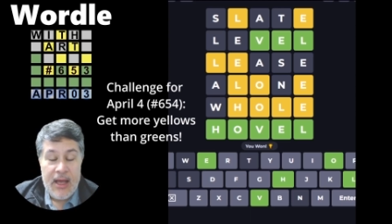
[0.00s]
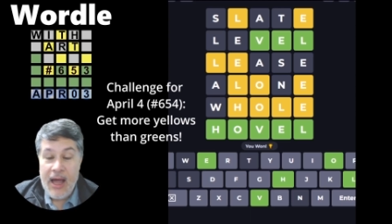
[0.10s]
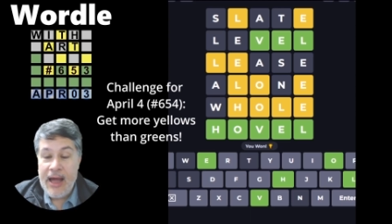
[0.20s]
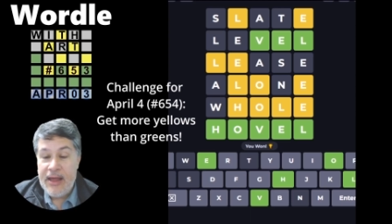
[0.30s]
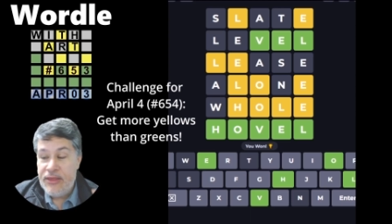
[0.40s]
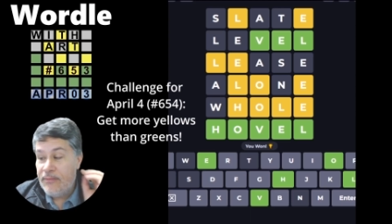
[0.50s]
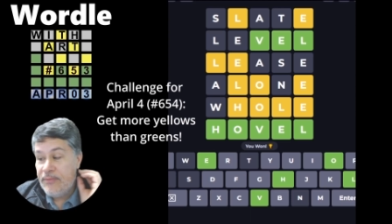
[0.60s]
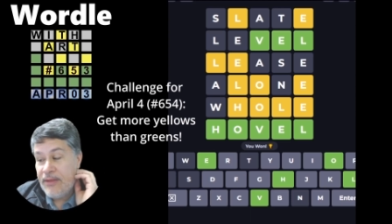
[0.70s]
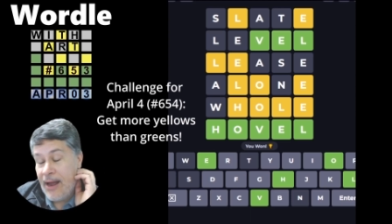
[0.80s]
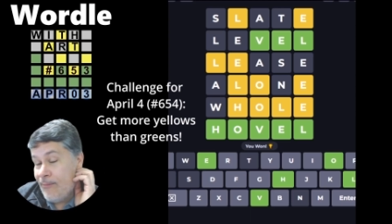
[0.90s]

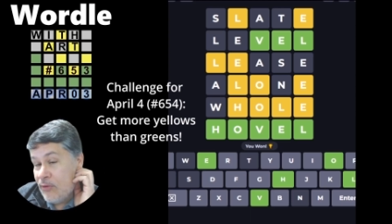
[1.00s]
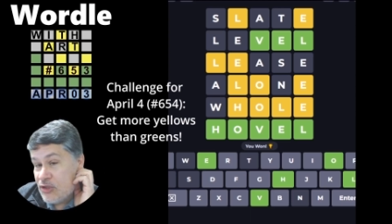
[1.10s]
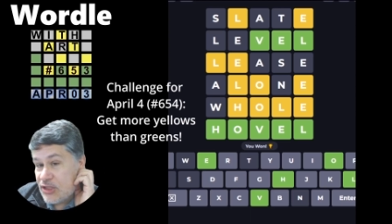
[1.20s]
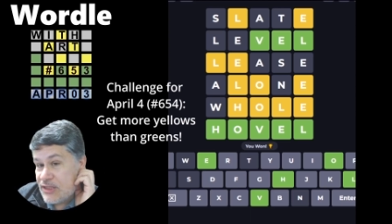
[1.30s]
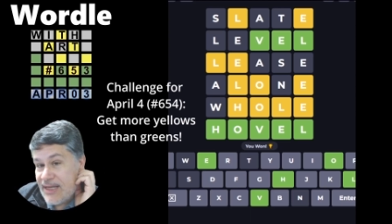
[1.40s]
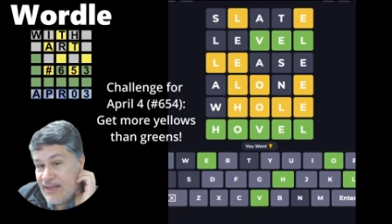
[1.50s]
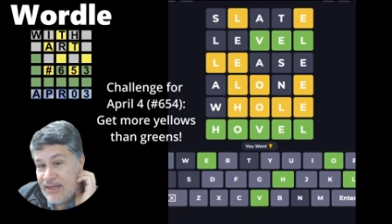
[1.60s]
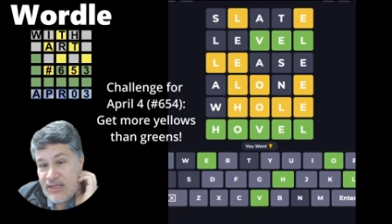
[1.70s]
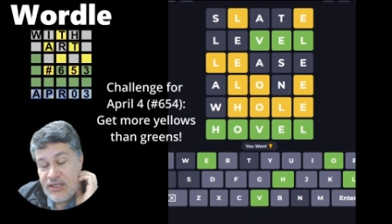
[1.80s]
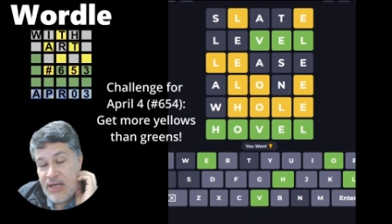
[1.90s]
I will just say
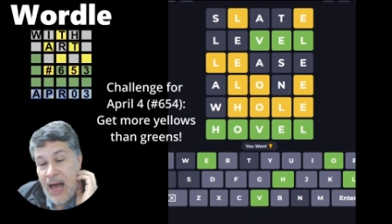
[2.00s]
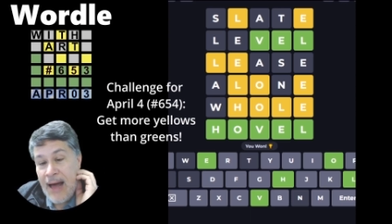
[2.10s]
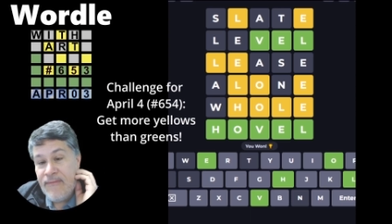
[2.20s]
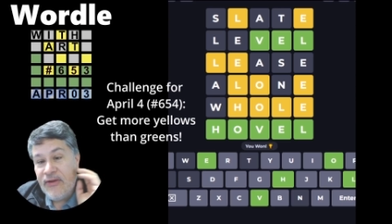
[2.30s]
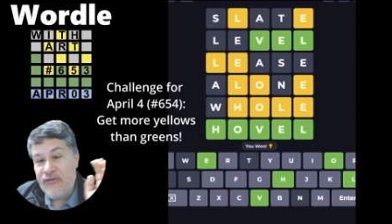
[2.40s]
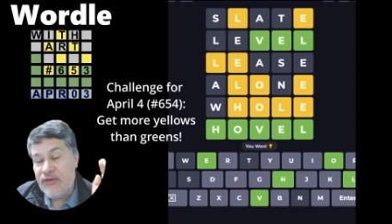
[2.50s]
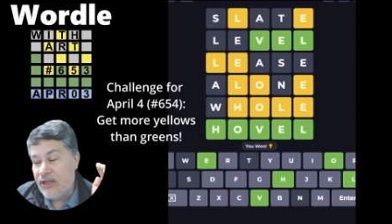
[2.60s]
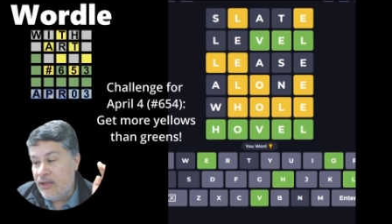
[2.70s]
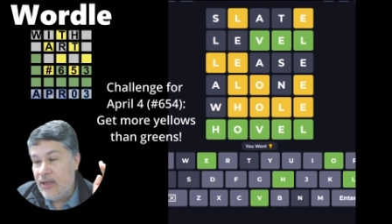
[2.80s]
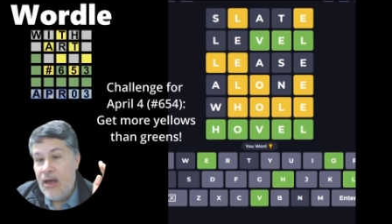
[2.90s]
this,
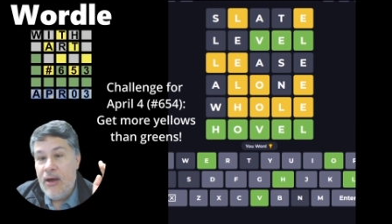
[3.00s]
obviously,